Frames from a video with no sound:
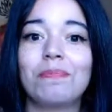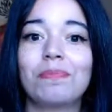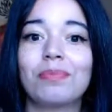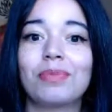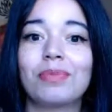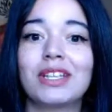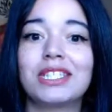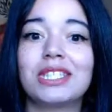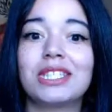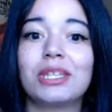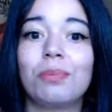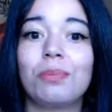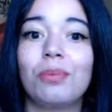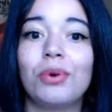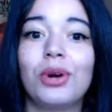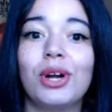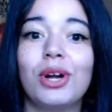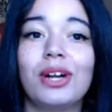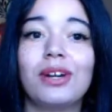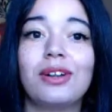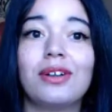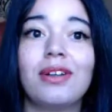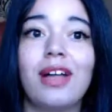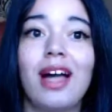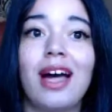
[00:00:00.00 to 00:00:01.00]

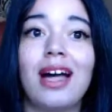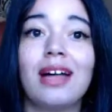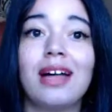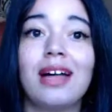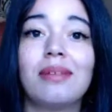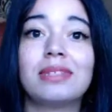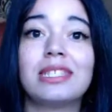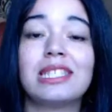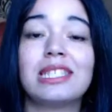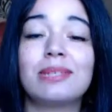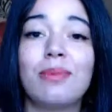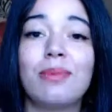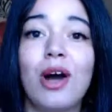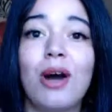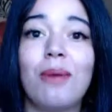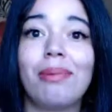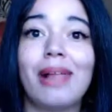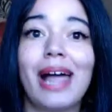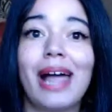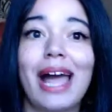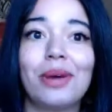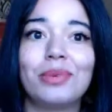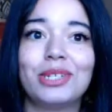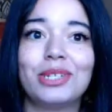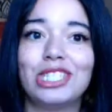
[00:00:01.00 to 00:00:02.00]
support small
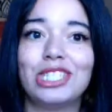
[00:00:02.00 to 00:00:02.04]
black witchy